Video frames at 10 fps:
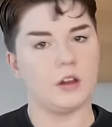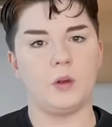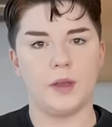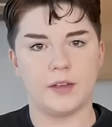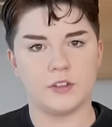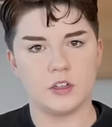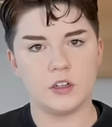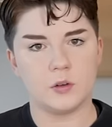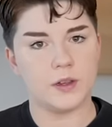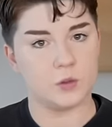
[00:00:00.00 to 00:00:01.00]
all we have to
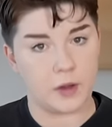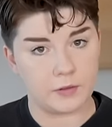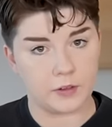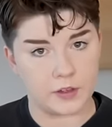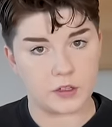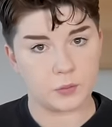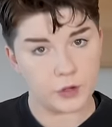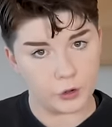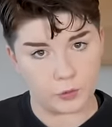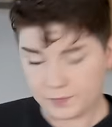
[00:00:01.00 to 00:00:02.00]
do is wait for this to
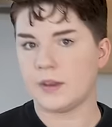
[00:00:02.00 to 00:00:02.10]
brew.